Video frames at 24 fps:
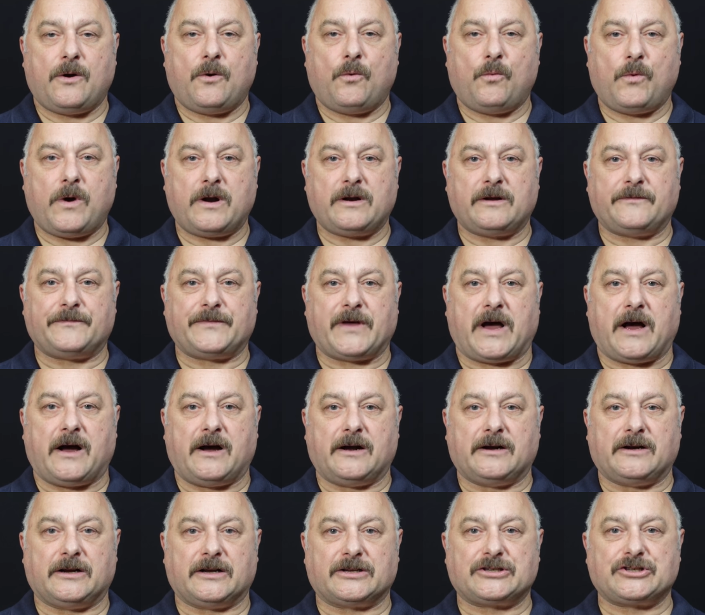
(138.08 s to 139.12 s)
One of the
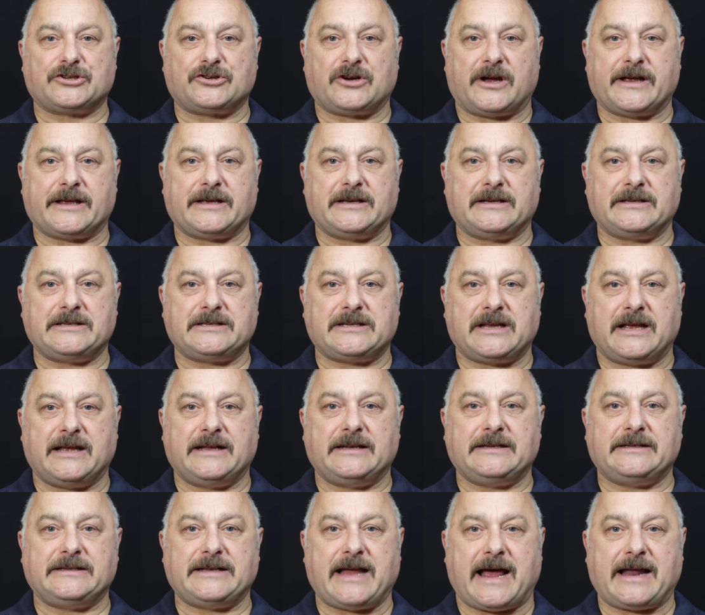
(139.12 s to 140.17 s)
hunger strikers,
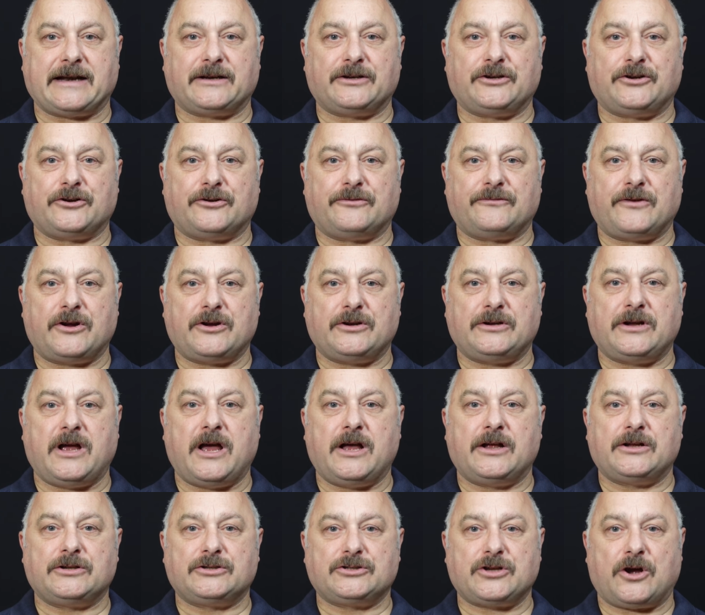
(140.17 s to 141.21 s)
Dan Gurung,
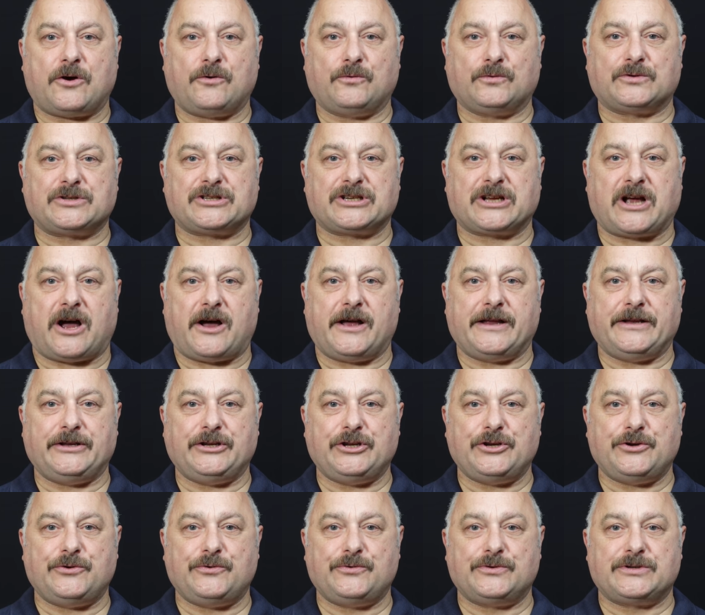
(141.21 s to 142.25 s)
told Sky
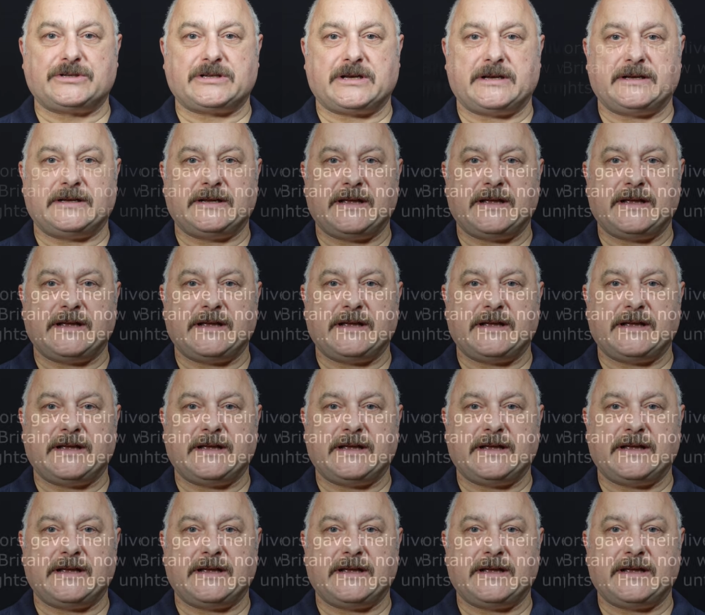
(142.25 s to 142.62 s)
News,